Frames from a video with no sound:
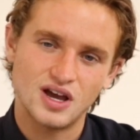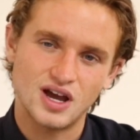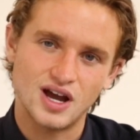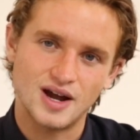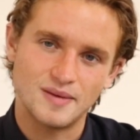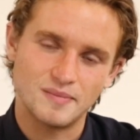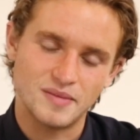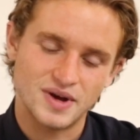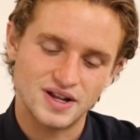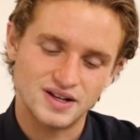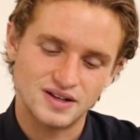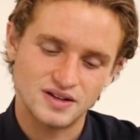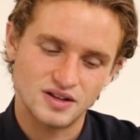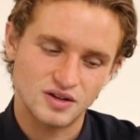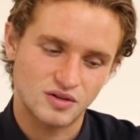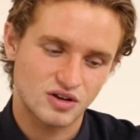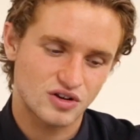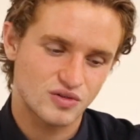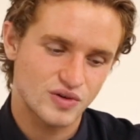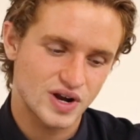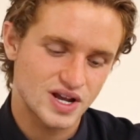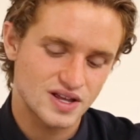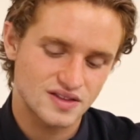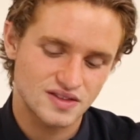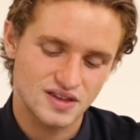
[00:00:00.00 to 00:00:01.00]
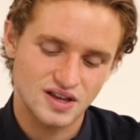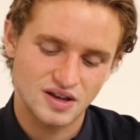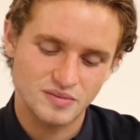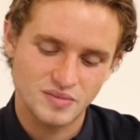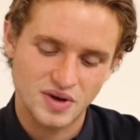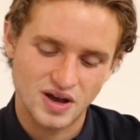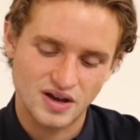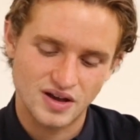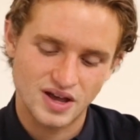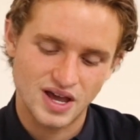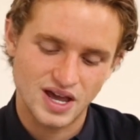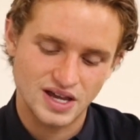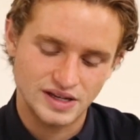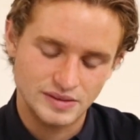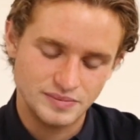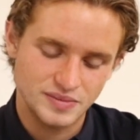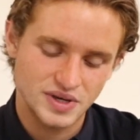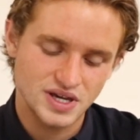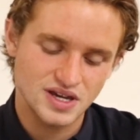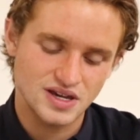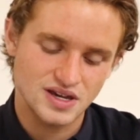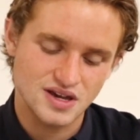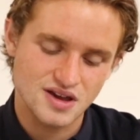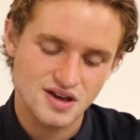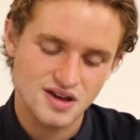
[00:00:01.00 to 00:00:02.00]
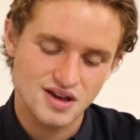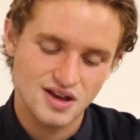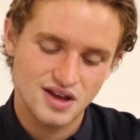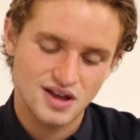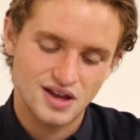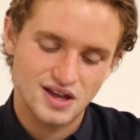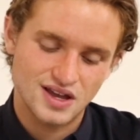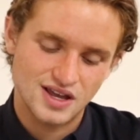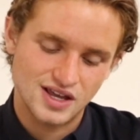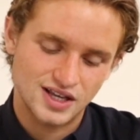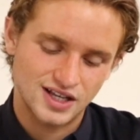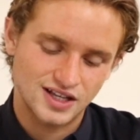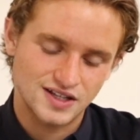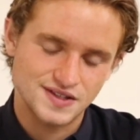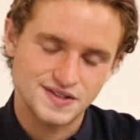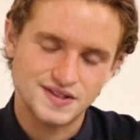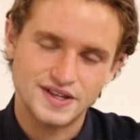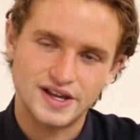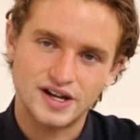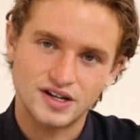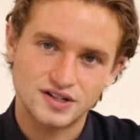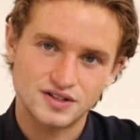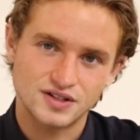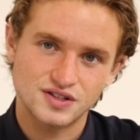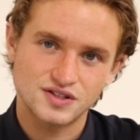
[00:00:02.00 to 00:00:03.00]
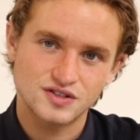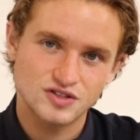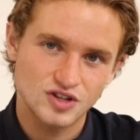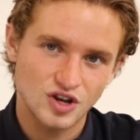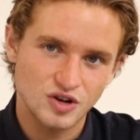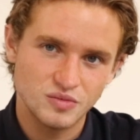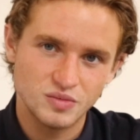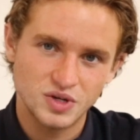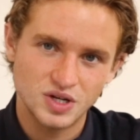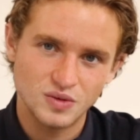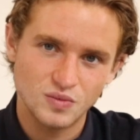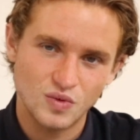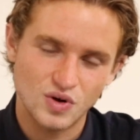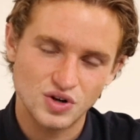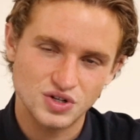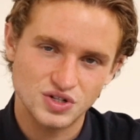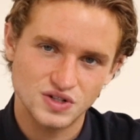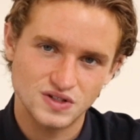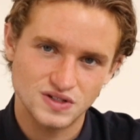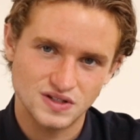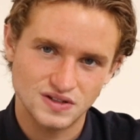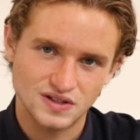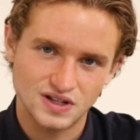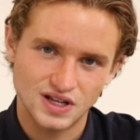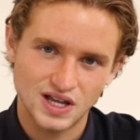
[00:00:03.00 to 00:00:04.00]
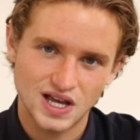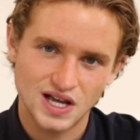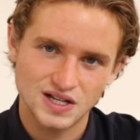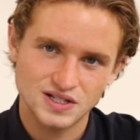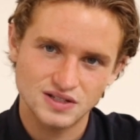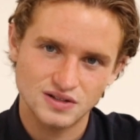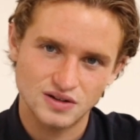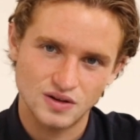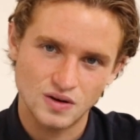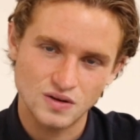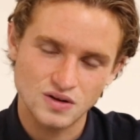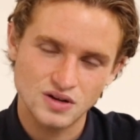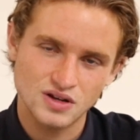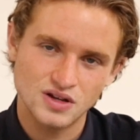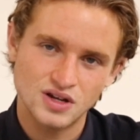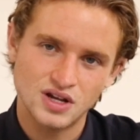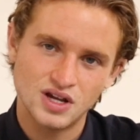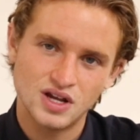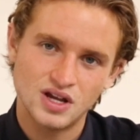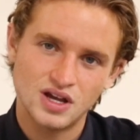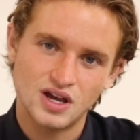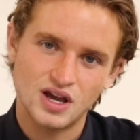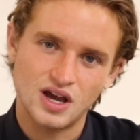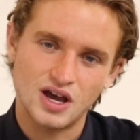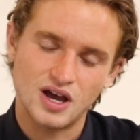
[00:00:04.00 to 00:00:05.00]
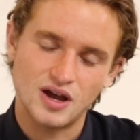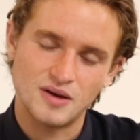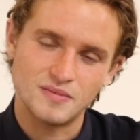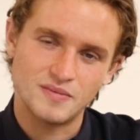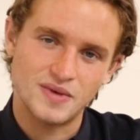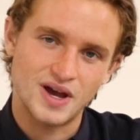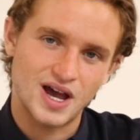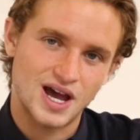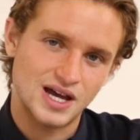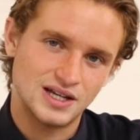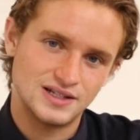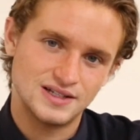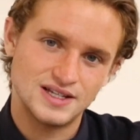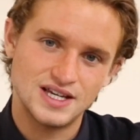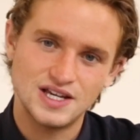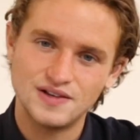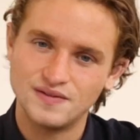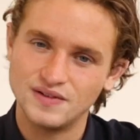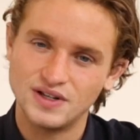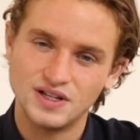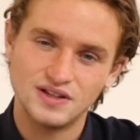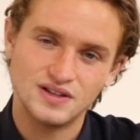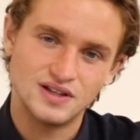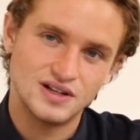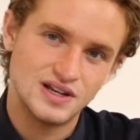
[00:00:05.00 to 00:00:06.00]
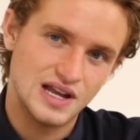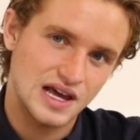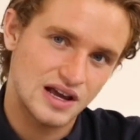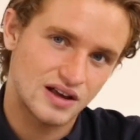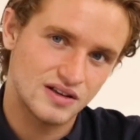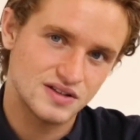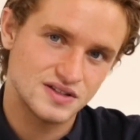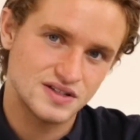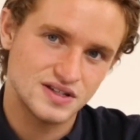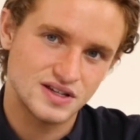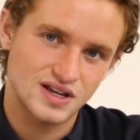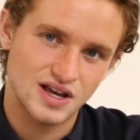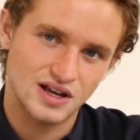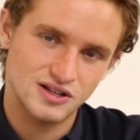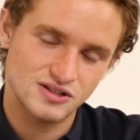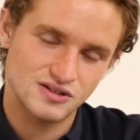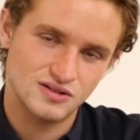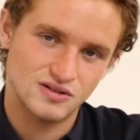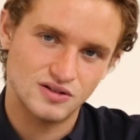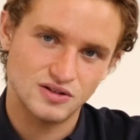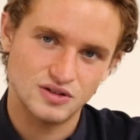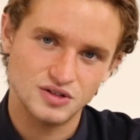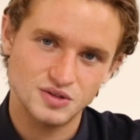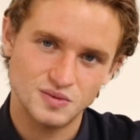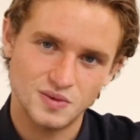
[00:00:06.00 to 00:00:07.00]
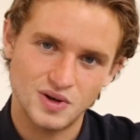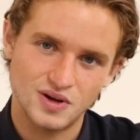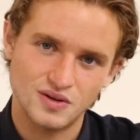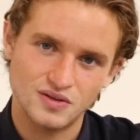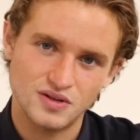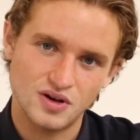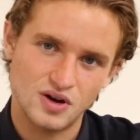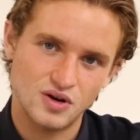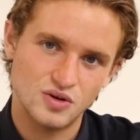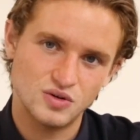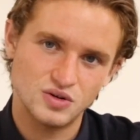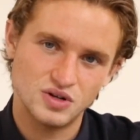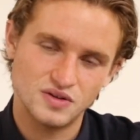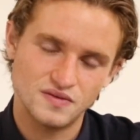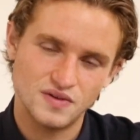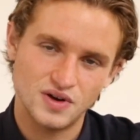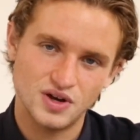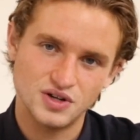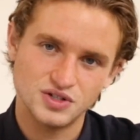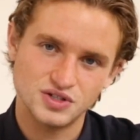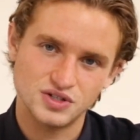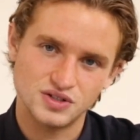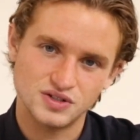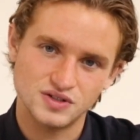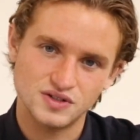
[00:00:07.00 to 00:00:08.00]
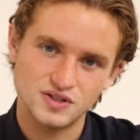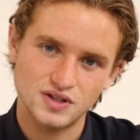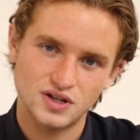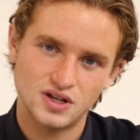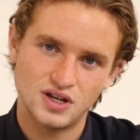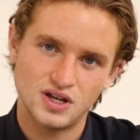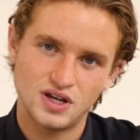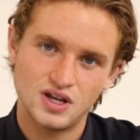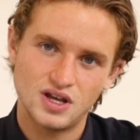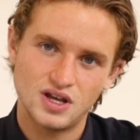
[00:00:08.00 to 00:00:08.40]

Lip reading: And the great thing about AP is there are so many watches in the catalog, and even in the legacy catalog as well, the older versions.